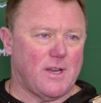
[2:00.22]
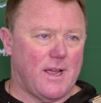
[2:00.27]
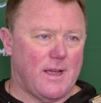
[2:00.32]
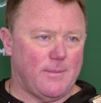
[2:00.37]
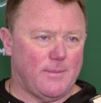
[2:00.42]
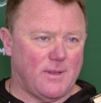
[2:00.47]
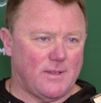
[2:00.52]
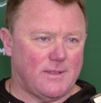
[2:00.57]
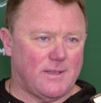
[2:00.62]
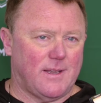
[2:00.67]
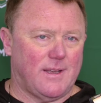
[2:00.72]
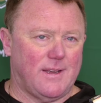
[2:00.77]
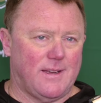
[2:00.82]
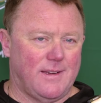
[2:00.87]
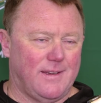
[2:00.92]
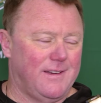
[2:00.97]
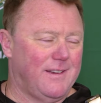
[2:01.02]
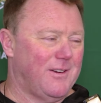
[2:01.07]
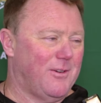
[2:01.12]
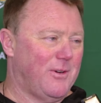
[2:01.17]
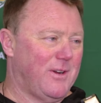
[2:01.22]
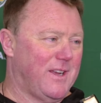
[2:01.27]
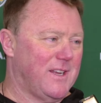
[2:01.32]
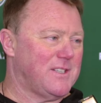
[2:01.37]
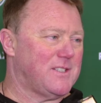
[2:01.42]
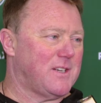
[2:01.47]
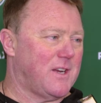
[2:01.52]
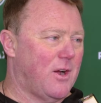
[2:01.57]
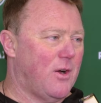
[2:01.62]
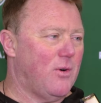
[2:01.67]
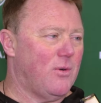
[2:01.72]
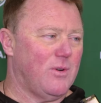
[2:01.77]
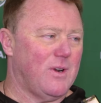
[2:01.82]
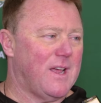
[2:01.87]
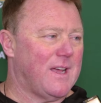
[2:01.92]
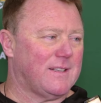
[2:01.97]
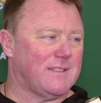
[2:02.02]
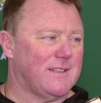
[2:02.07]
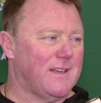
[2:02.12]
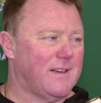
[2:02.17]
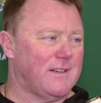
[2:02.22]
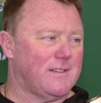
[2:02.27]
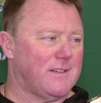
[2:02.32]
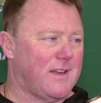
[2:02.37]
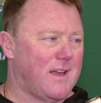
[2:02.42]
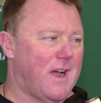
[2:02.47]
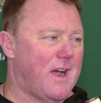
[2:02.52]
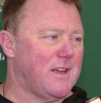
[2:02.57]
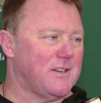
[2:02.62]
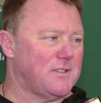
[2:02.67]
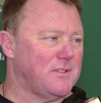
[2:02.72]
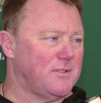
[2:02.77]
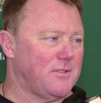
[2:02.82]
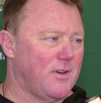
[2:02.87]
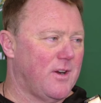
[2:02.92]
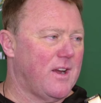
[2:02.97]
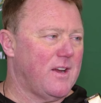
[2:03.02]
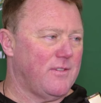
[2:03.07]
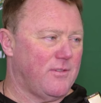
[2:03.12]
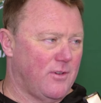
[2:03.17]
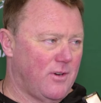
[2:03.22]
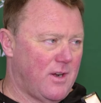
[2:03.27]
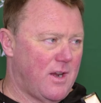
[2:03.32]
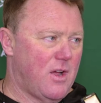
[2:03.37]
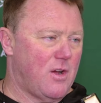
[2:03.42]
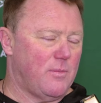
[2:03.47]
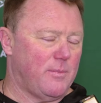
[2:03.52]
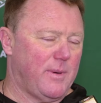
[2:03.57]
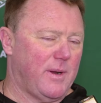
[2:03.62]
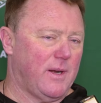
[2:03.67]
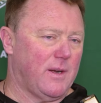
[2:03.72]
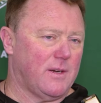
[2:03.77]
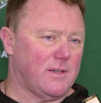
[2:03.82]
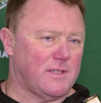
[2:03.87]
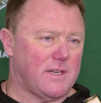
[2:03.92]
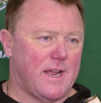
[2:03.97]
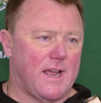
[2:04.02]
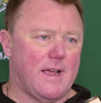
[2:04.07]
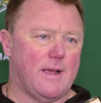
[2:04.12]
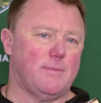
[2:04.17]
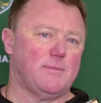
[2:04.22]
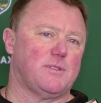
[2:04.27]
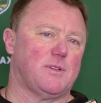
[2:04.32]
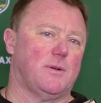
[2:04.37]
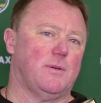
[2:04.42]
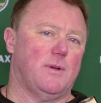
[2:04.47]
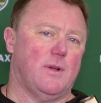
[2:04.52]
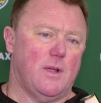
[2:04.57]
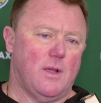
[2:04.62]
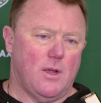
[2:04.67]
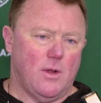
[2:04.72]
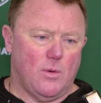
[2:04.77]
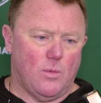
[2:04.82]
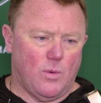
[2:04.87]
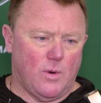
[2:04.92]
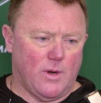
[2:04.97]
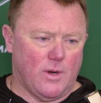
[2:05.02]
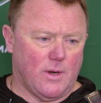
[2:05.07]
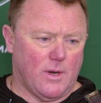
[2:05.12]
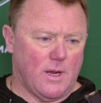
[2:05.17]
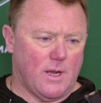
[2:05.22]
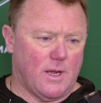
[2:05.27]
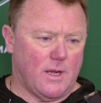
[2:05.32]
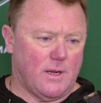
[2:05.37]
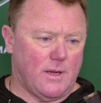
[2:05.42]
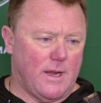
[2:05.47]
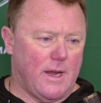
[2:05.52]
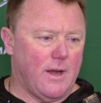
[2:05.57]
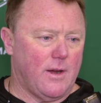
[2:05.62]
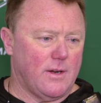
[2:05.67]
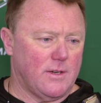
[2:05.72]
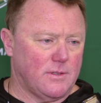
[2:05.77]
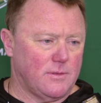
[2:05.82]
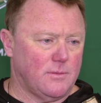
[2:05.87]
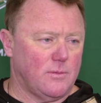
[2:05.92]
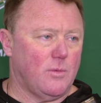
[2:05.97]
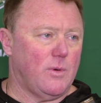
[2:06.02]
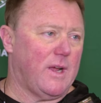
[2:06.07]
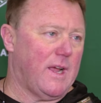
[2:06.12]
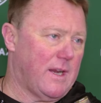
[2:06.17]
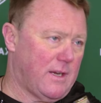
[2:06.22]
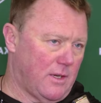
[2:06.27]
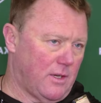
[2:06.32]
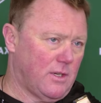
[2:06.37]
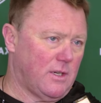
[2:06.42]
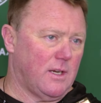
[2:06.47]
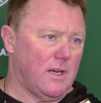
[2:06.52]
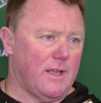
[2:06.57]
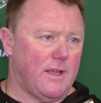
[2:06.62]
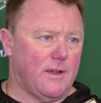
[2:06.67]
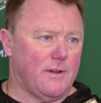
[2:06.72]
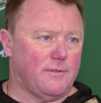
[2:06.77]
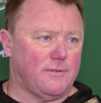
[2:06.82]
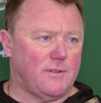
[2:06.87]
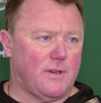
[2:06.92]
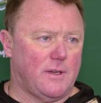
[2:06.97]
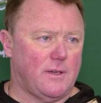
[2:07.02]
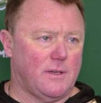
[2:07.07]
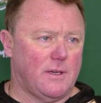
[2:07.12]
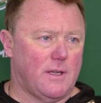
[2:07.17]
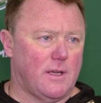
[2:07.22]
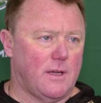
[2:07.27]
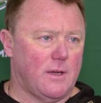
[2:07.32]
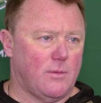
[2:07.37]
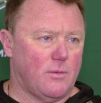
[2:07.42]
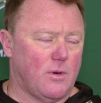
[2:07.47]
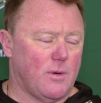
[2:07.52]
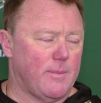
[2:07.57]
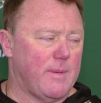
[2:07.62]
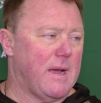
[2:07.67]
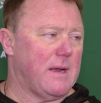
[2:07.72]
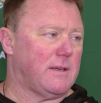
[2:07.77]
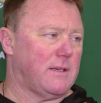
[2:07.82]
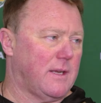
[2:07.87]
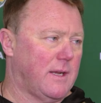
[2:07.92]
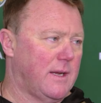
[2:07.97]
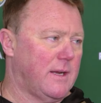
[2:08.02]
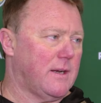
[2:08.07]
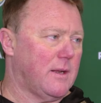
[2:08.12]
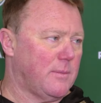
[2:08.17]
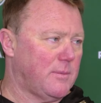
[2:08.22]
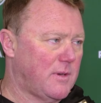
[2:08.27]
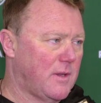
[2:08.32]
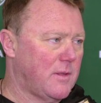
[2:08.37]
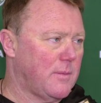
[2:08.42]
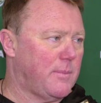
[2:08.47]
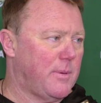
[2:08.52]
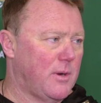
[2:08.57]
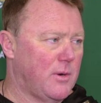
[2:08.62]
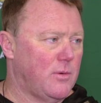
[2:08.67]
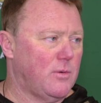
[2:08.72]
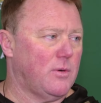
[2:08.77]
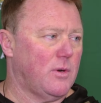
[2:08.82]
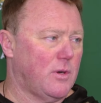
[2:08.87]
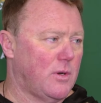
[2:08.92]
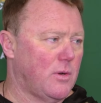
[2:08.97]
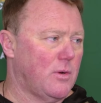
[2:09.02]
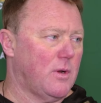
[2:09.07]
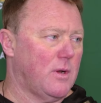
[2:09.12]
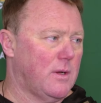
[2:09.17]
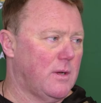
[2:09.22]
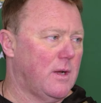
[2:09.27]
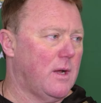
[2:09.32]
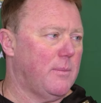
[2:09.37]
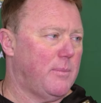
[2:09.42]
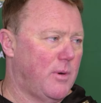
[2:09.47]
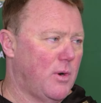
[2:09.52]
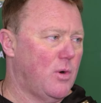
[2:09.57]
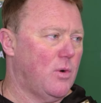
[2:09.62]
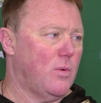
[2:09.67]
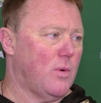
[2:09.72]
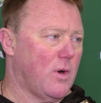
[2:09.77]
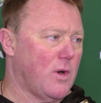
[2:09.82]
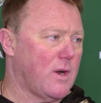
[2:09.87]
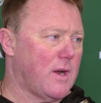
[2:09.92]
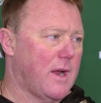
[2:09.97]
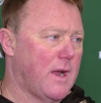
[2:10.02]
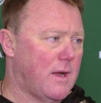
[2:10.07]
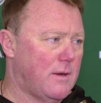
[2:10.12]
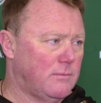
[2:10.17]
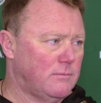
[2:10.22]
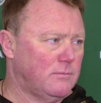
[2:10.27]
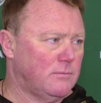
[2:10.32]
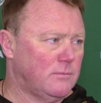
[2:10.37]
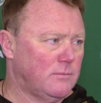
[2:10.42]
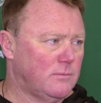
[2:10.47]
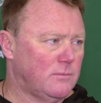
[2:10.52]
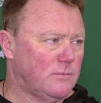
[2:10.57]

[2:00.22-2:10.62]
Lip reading: time that they, you know, it gets cold like that to concentrate for a long period of time. So, we had a good lift, and we're about to head up to the pool to do a pool workout. A